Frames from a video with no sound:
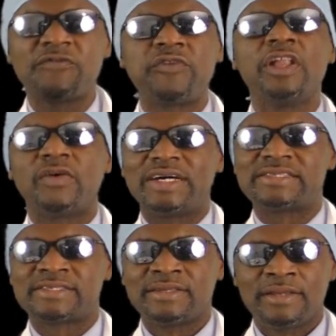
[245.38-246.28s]
of
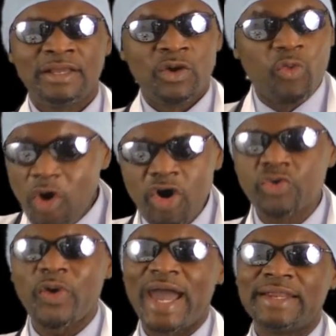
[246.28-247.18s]
followers
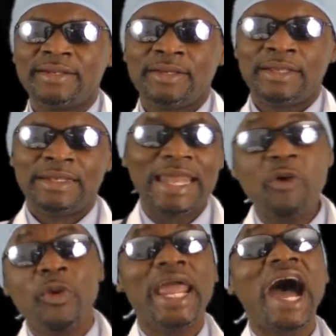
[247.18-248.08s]
worldwide that
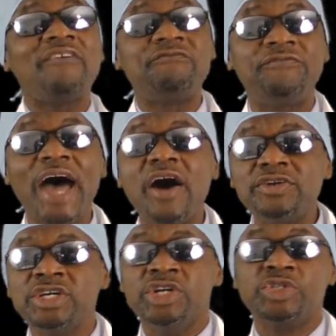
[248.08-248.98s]
we have
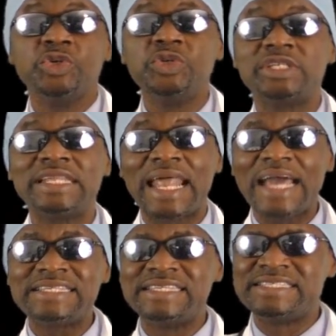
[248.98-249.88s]
failed to
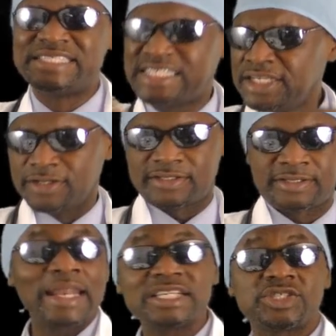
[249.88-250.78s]
utilize his genius,
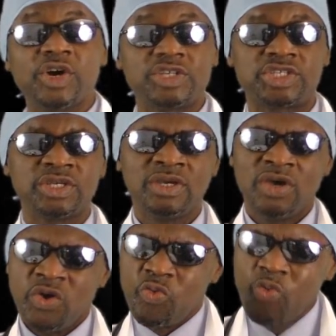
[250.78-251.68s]
and as such,
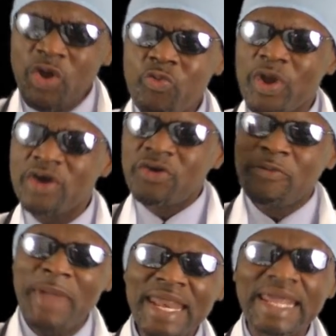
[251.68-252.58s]
we will
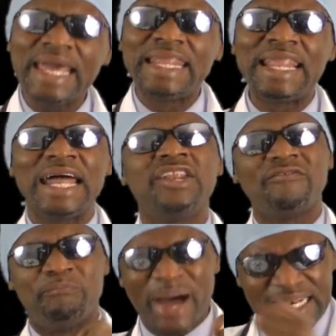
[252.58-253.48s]
remain a land
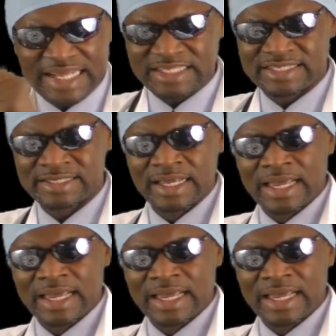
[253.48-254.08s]
of bandits,